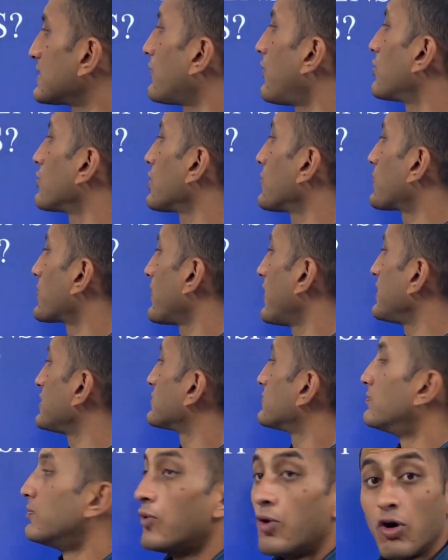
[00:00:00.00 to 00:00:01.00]
water provides
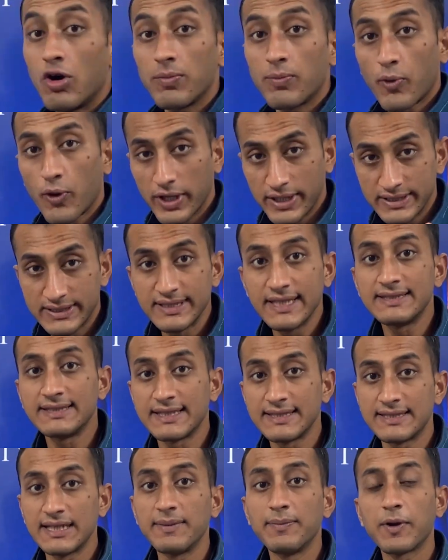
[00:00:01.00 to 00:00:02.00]
more buoyancy, as I
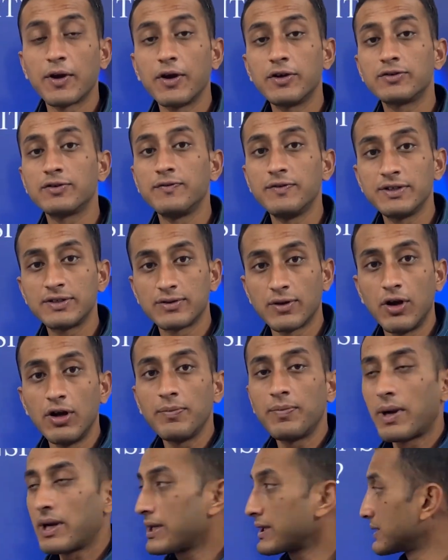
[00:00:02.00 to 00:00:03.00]
said, because of the salt
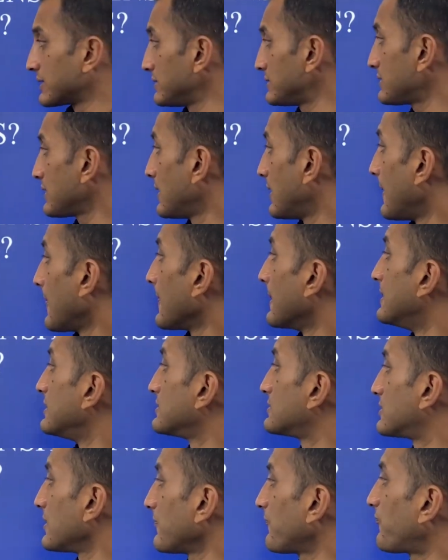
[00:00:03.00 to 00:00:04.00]
particles.
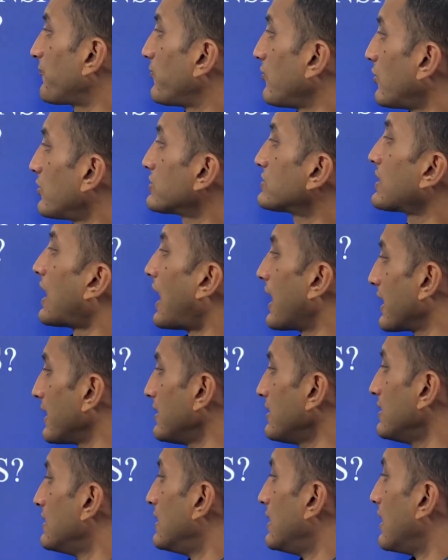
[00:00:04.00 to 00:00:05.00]
Ship floats
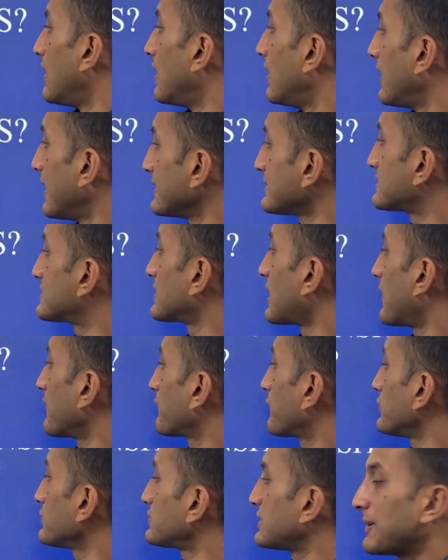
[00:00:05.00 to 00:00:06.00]
higher, less draft
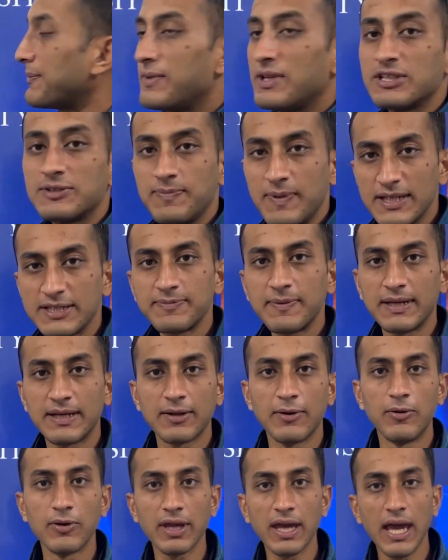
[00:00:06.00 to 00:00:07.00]
for same displacement.
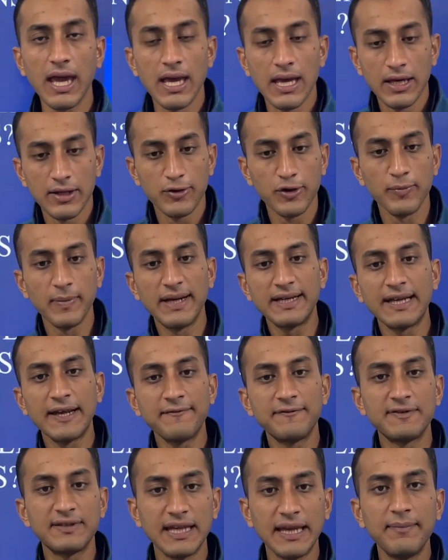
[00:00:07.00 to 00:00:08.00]
Okay, you might have
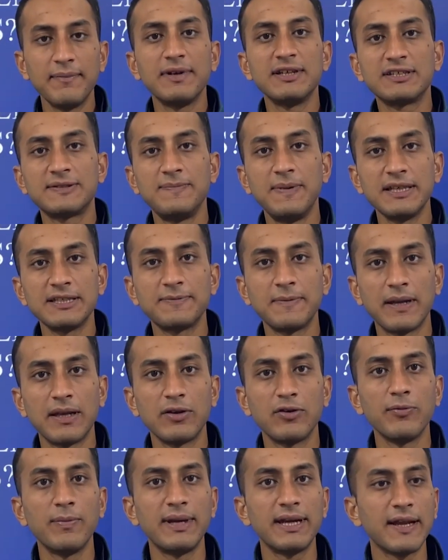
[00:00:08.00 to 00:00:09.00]
same displacement.
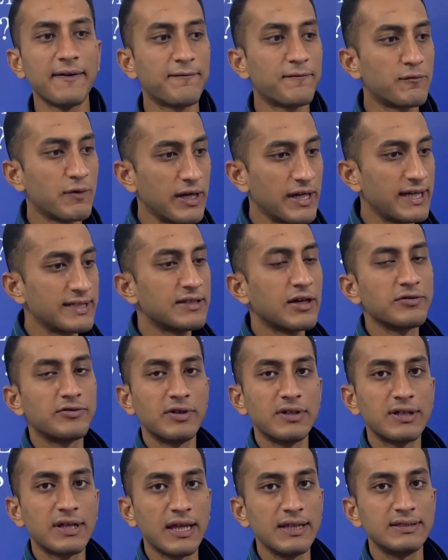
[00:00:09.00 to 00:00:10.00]
You might have
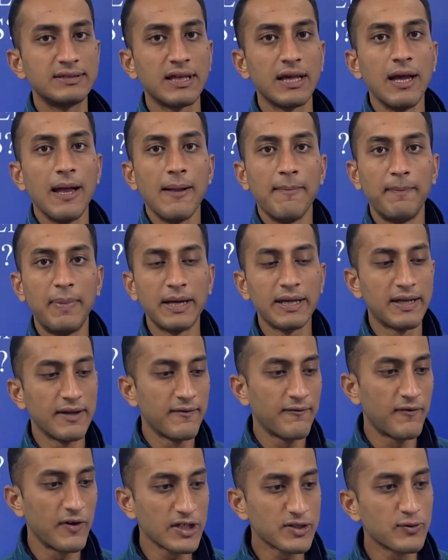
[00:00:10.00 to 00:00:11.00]
20,000 tons, but in
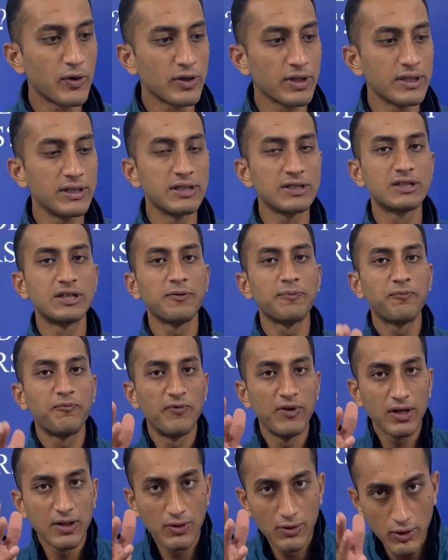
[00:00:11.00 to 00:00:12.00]
fresh water the ship
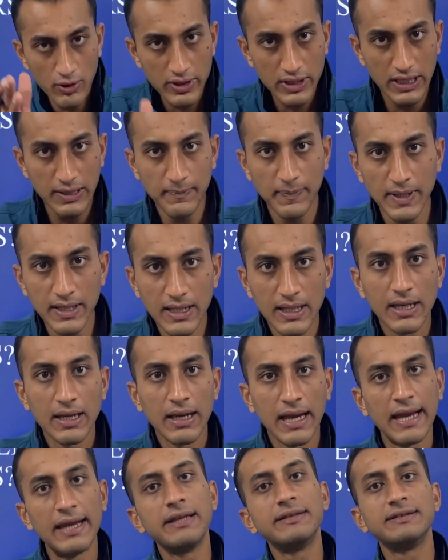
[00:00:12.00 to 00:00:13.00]
will go deeper,
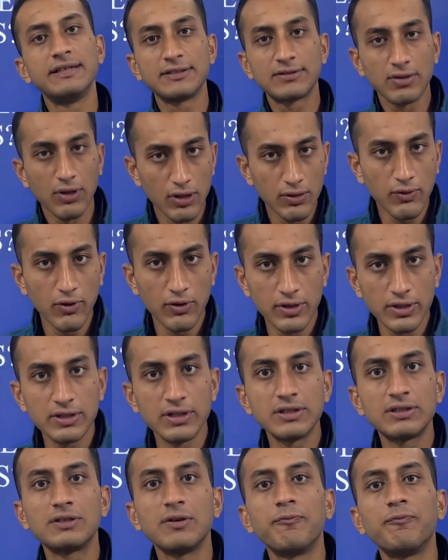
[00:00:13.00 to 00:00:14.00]
and in the salt water
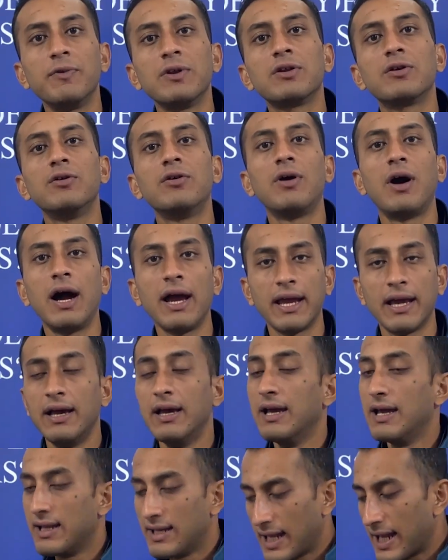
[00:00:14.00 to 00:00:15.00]
the ship will go higher.
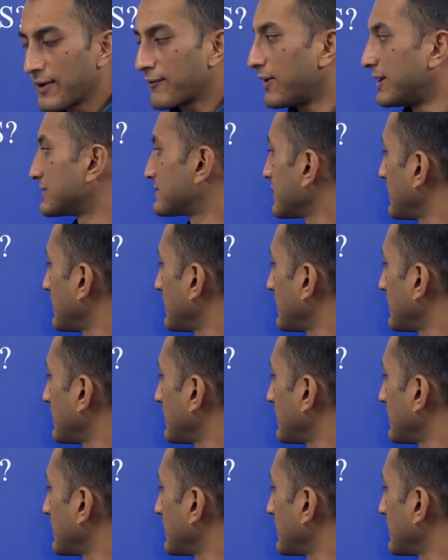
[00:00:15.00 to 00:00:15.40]
Likewise,